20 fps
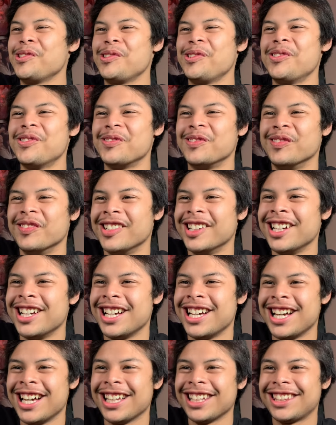Damn!
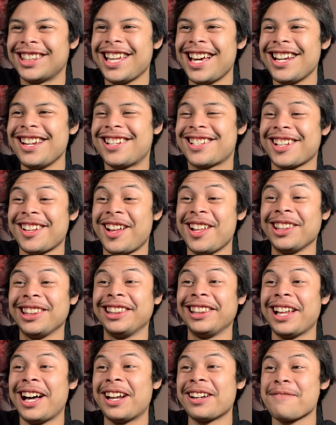That is a
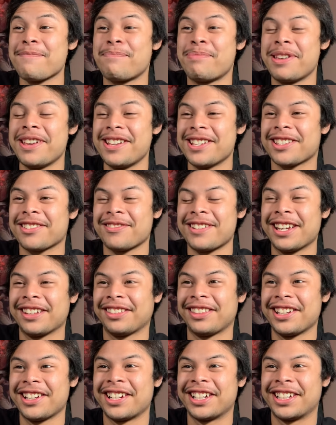lot of piss right
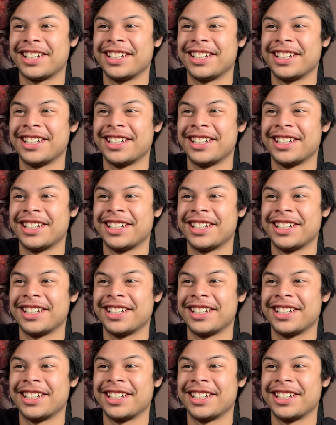there.